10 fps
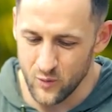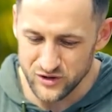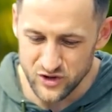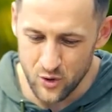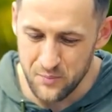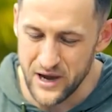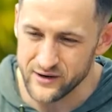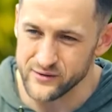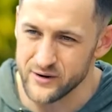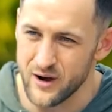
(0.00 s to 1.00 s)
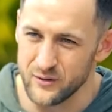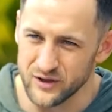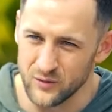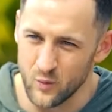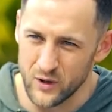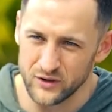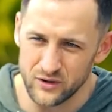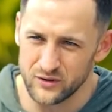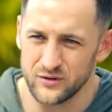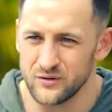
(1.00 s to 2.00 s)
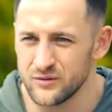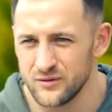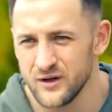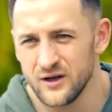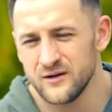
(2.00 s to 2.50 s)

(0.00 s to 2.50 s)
What's your background, and when did you